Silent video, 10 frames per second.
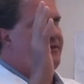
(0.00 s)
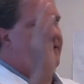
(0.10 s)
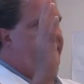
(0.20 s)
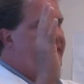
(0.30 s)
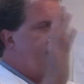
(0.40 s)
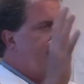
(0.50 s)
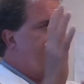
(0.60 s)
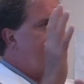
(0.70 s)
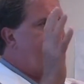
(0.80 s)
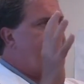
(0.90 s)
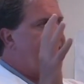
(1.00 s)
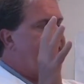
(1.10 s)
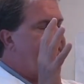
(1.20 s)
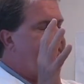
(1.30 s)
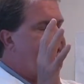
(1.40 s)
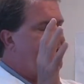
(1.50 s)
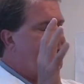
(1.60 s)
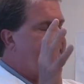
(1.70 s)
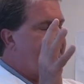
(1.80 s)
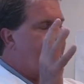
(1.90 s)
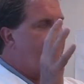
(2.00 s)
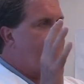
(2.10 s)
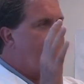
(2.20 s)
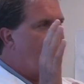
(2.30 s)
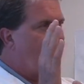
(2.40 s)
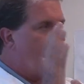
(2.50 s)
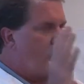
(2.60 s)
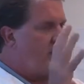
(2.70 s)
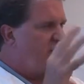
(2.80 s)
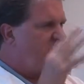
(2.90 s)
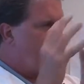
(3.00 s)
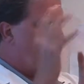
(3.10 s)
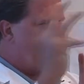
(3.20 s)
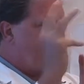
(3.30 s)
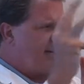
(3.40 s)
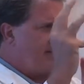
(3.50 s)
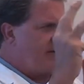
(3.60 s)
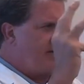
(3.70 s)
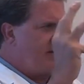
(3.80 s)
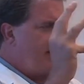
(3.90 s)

the ligament and the labrum are one unit together.